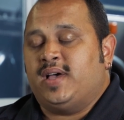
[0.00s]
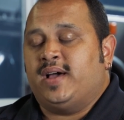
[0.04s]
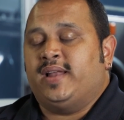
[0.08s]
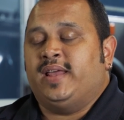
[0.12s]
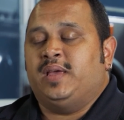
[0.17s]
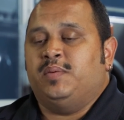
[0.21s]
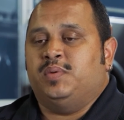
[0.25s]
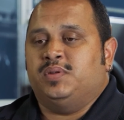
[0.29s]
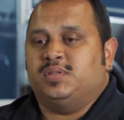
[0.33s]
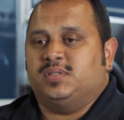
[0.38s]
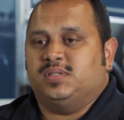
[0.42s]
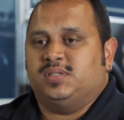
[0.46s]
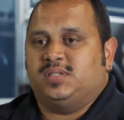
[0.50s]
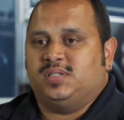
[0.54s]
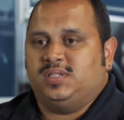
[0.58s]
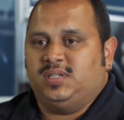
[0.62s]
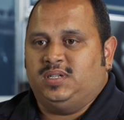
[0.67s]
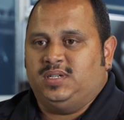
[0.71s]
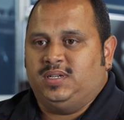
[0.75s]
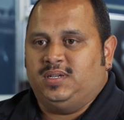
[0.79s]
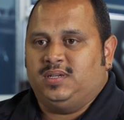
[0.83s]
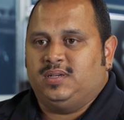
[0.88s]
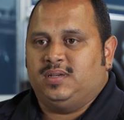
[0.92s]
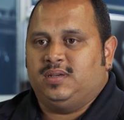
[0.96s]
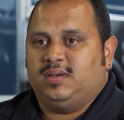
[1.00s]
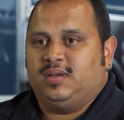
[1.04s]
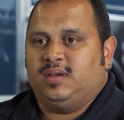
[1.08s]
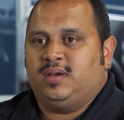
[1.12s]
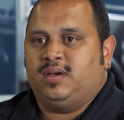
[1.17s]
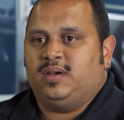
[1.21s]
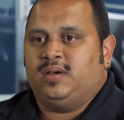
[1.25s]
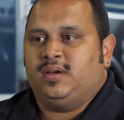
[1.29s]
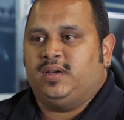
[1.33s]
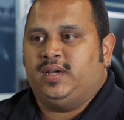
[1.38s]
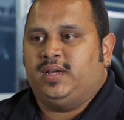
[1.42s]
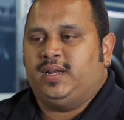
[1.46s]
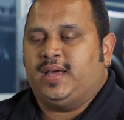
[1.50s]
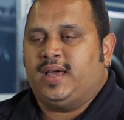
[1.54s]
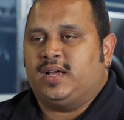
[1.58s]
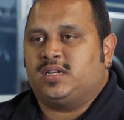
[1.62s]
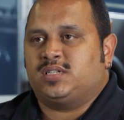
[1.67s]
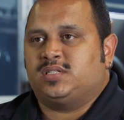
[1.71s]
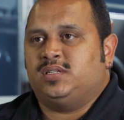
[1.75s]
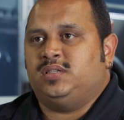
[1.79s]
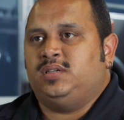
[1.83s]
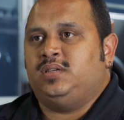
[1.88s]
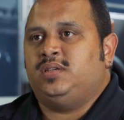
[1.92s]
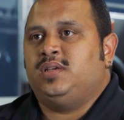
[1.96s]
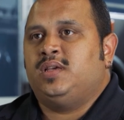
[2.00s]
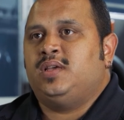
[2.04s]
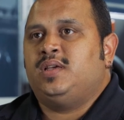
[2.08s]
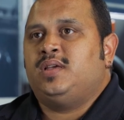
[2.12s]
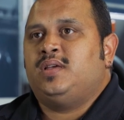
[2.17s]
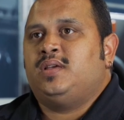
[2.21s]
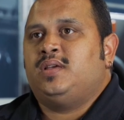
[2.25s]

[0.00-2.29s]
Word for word: not able to see. it actually